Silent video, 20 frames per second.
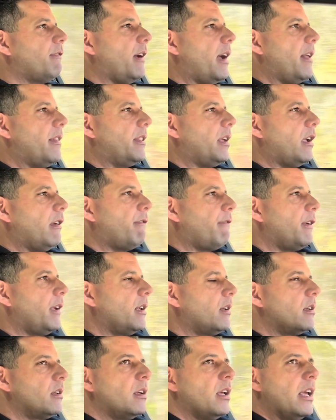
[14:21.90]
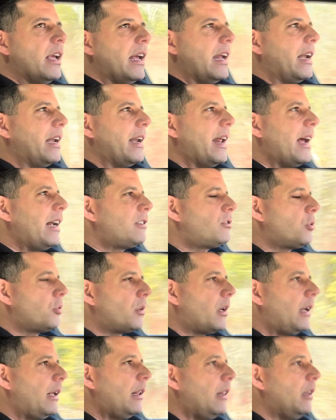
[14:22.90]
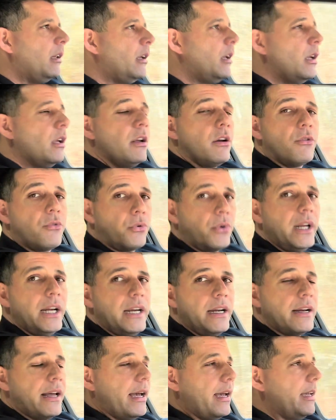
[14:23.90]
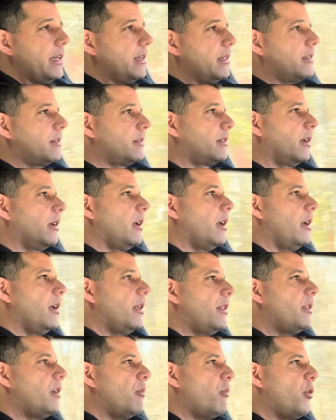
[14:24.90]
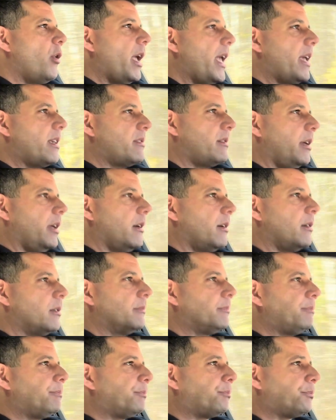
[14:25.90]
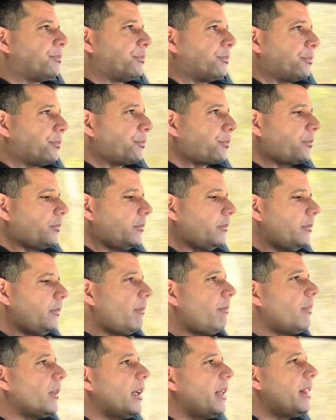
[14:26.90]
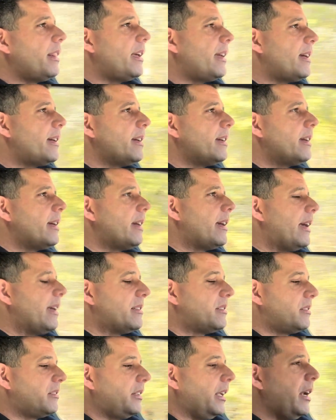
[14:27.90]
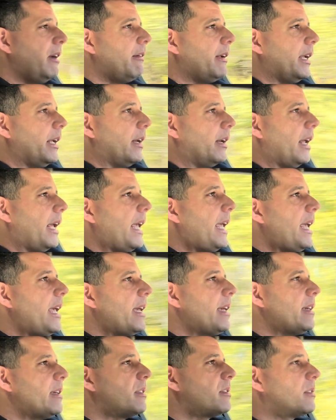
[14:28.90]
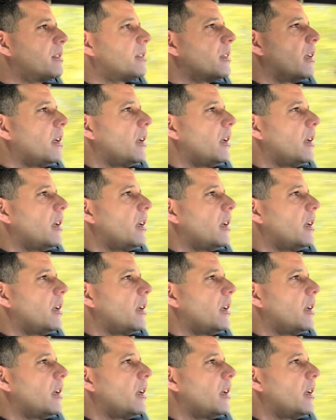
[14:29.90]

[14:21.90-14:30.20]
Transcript: and they feel natural. Really nice, the brakes here. The steering is